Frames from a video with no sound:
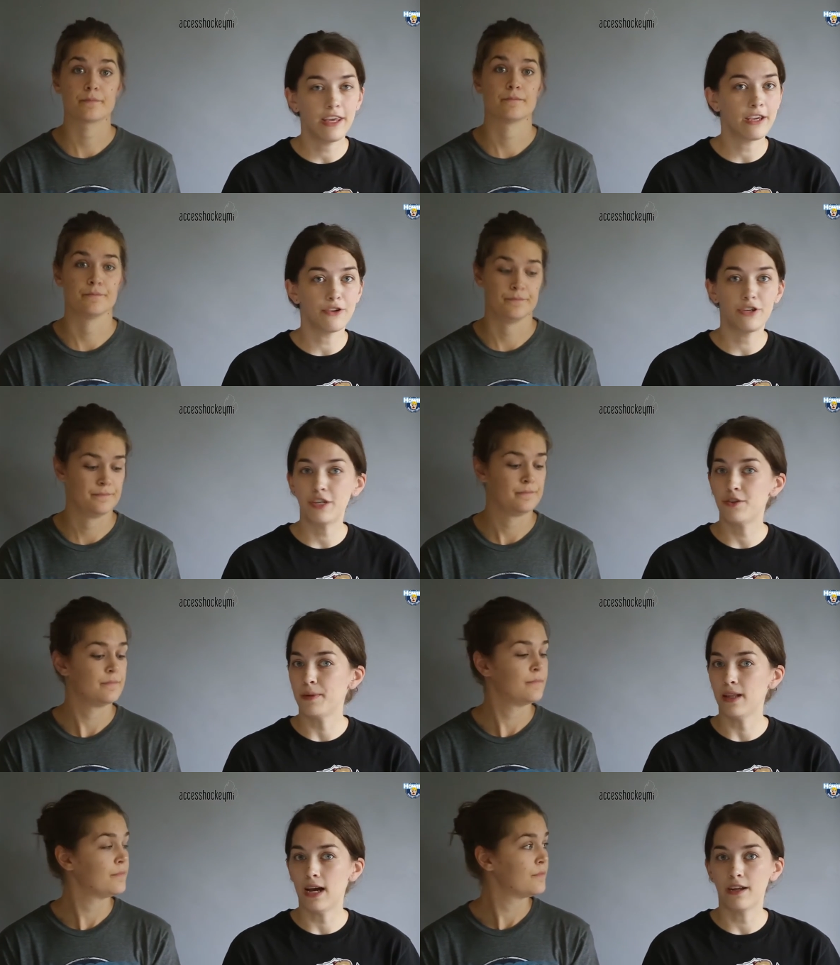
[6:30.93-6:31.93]
Speaker 1: he can teach him
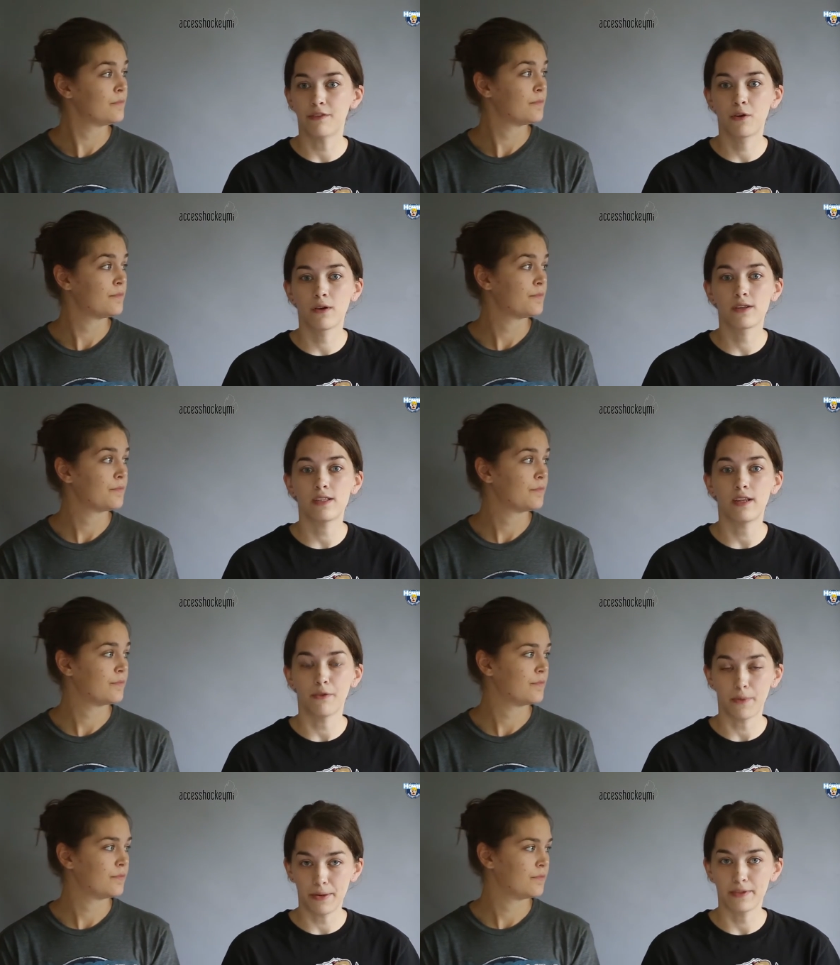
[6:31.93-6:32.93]
a lot. And, of course,
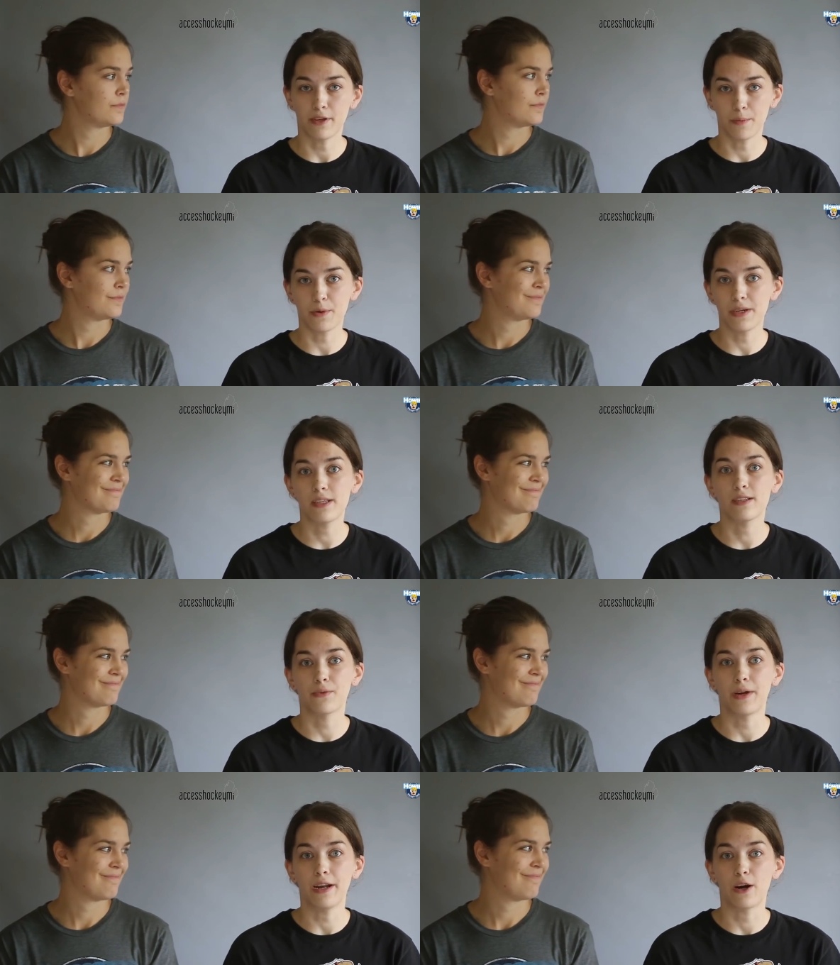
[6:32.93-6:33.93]
the Red Wings are in
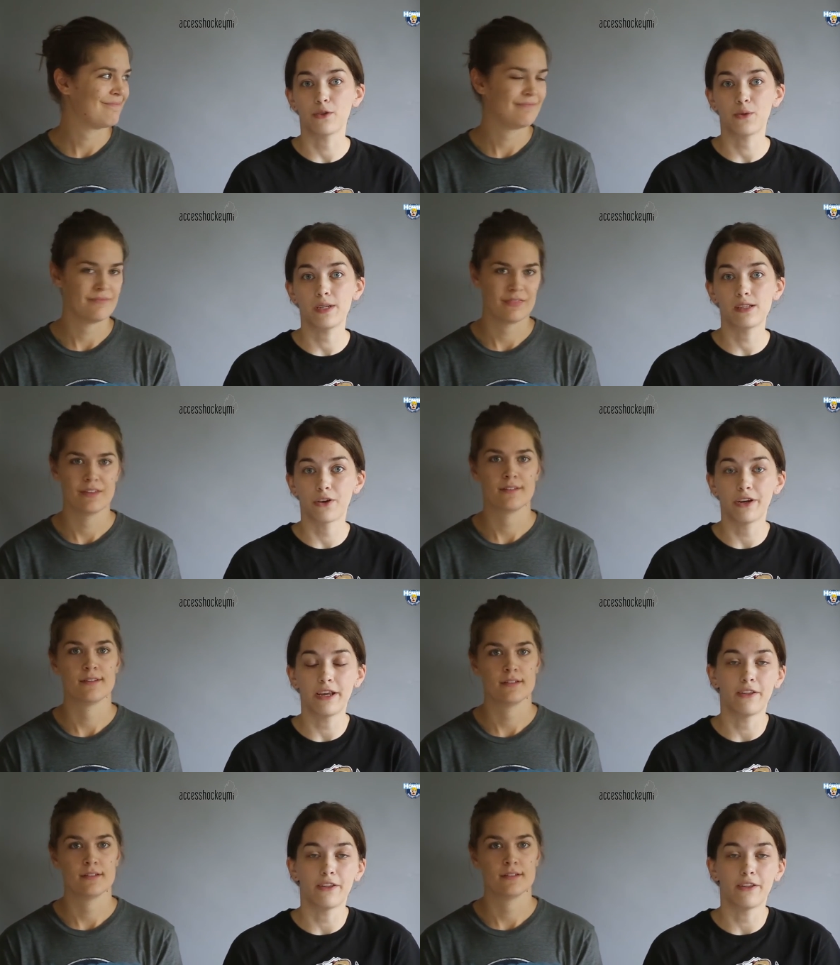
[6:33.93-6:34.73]
preseason right now, so he's learning